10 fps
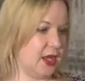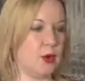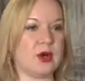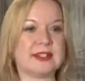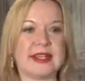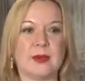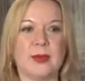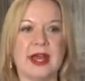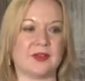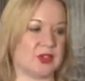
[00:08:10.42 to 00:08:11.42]
What's the
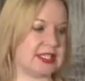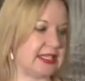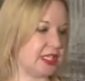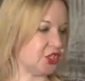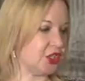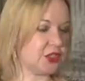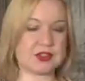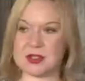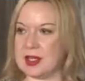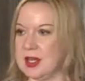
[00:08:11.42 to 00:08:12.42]
impact for
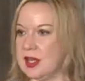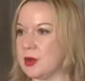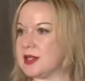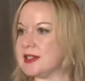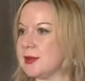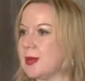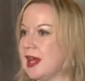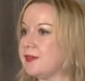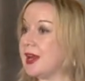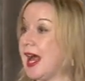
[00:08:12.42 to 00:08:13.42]
teachers? What's the
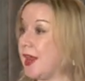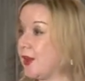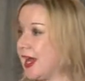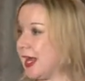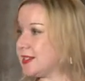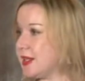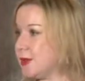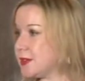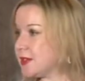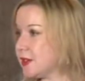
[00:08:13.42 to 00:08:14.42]
impact for other
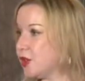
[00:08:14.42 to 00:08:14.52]
adults?